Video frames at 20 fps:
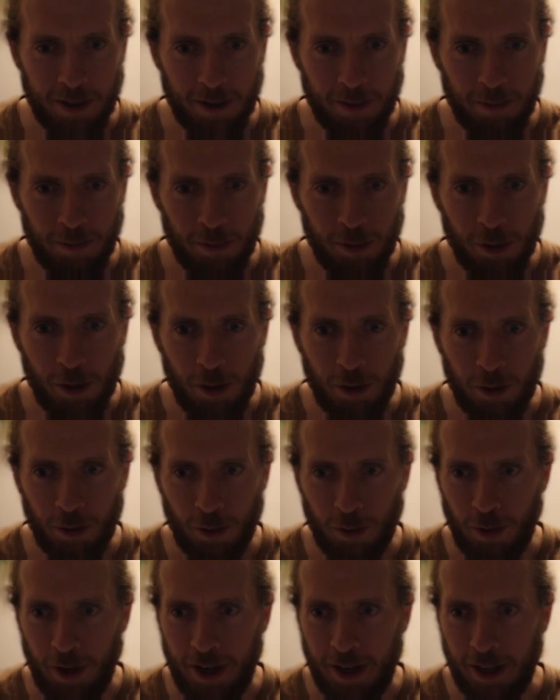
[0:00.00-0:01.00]
We'll go
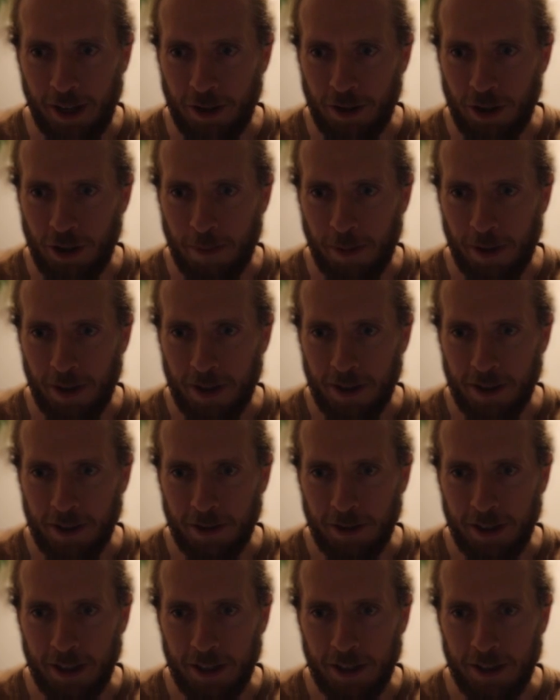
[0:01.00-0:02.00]
create a job
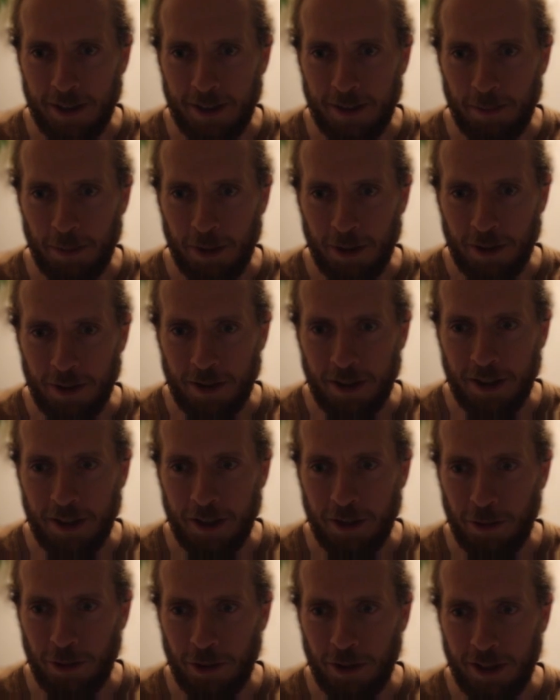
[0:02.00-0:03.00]
cluster here, because they're
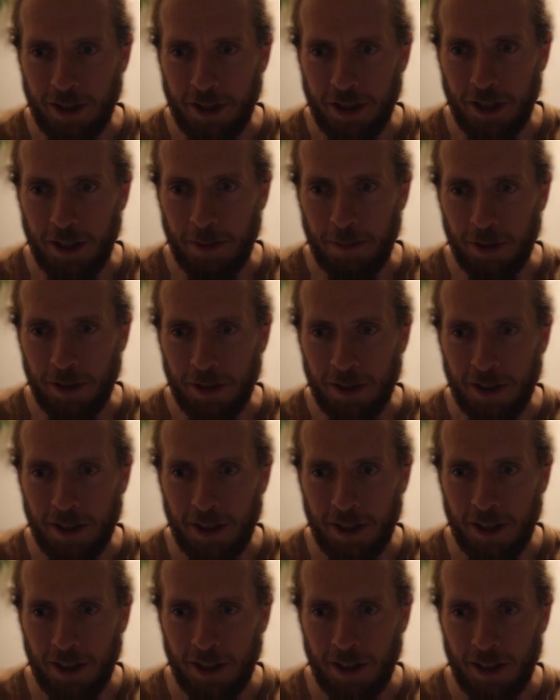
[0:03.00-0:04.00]
usually cheaper.
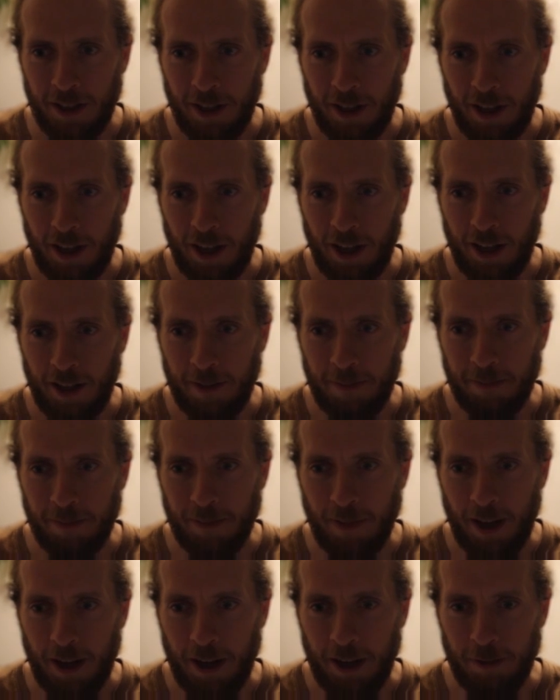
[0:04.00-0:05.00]
I
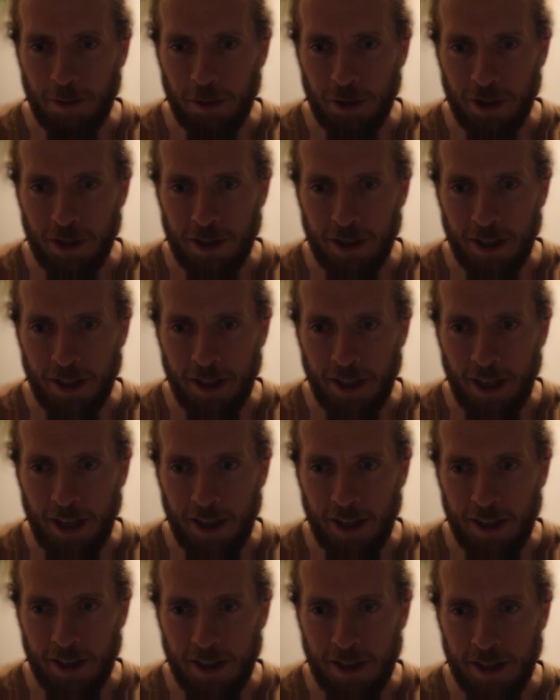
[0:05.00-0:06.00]
will just
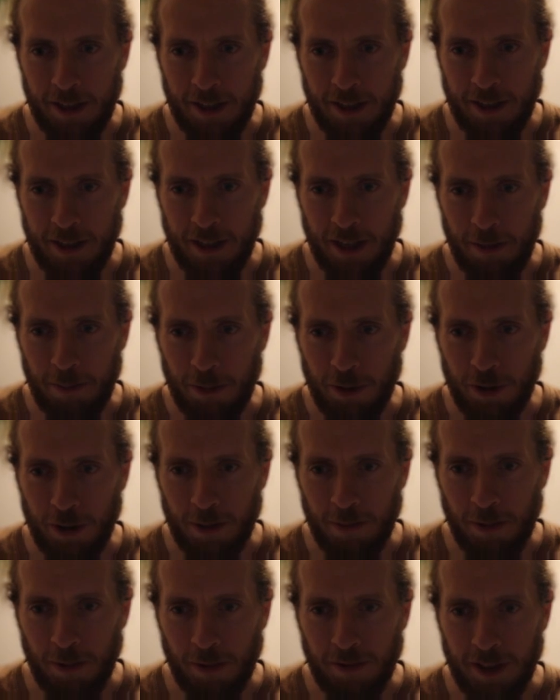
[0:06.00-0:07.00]
disable
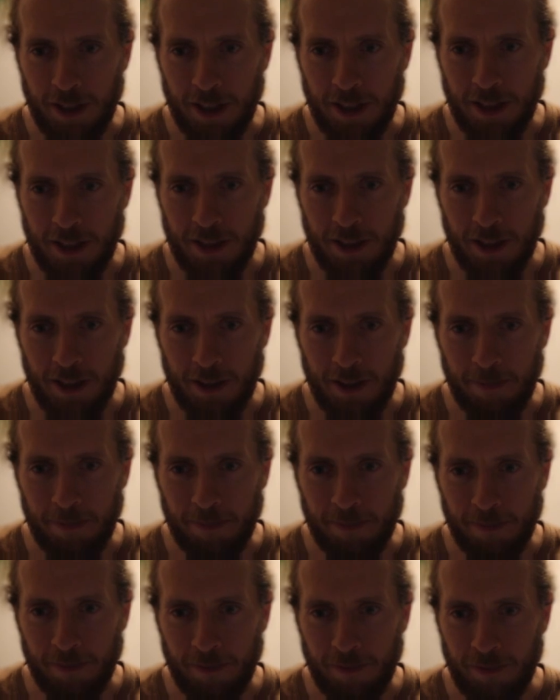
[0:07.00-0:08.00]
some of these
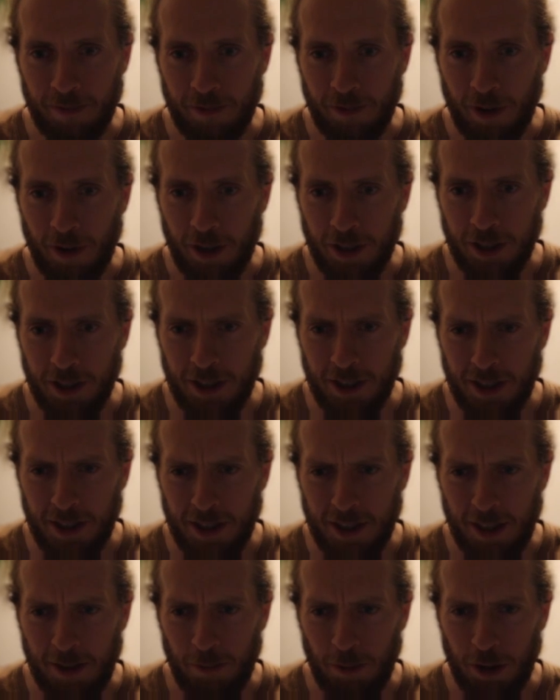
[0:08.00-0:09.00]

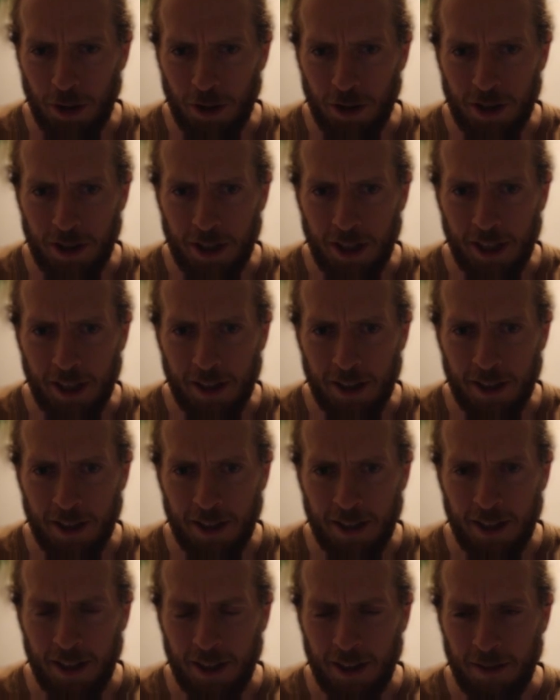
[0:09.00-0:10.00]
functions, and we just take a
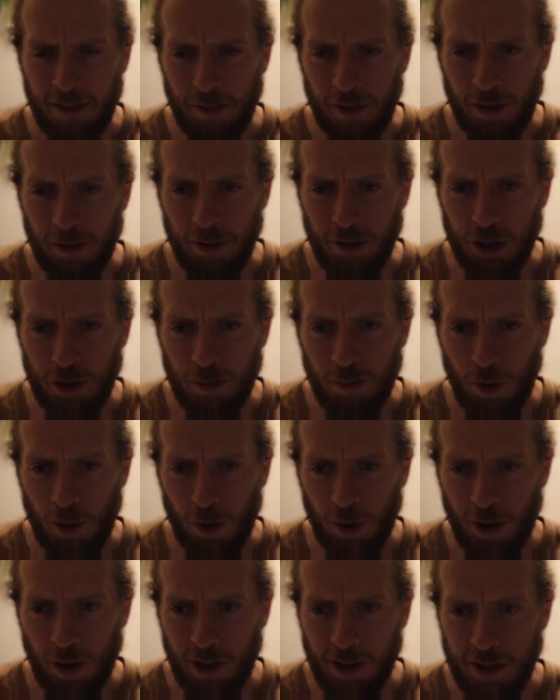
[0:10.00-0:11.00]
very small
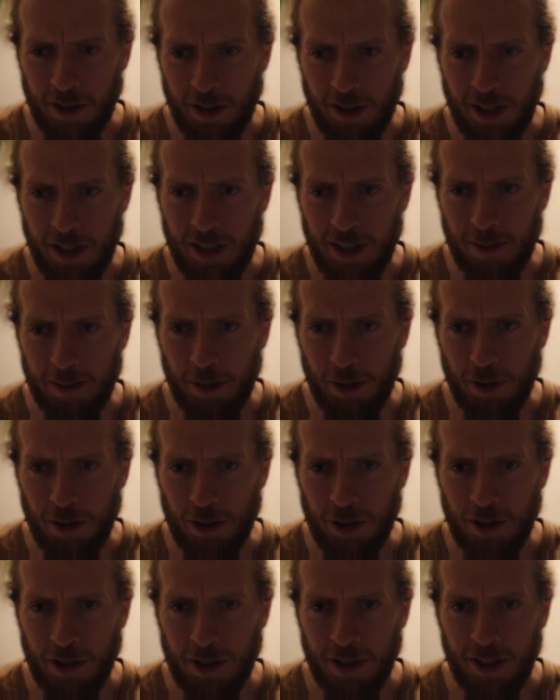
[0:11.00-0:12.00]
cluster here,
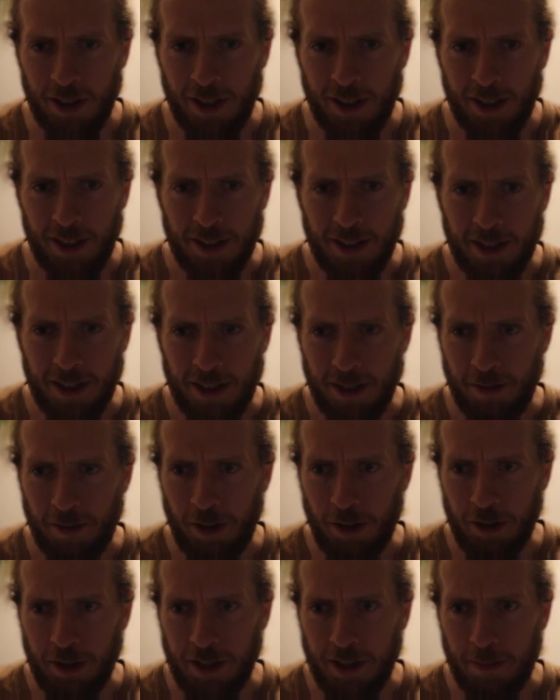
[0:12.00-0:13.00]
because this is a
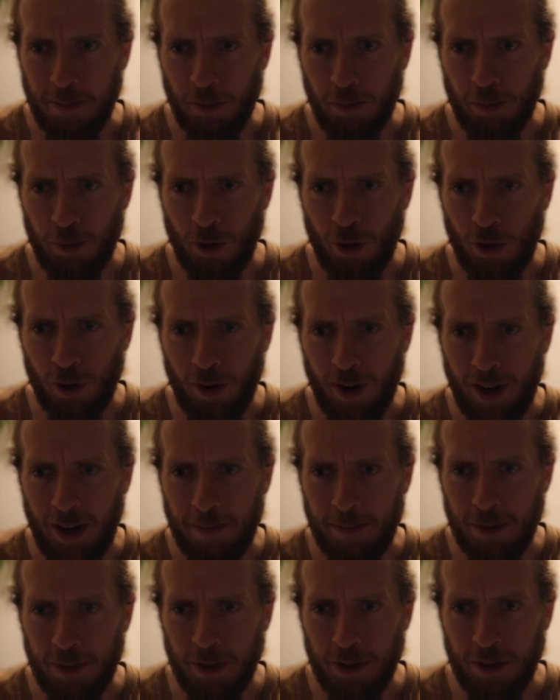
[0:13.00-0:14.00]
very simple
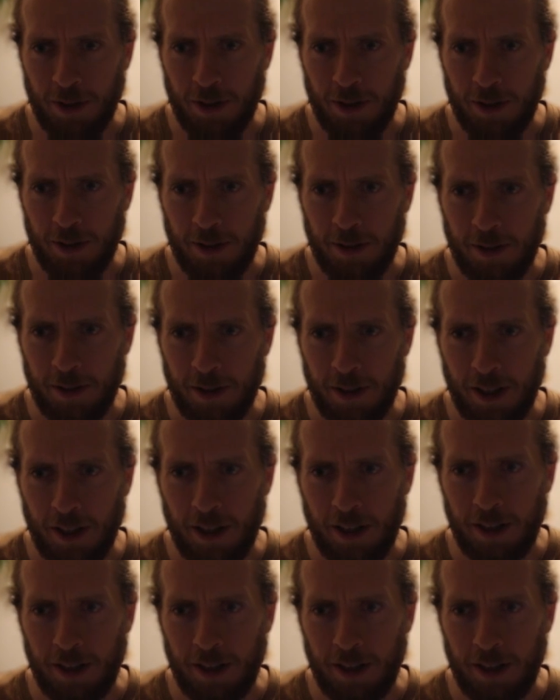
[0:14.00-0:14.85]
program. So yeah,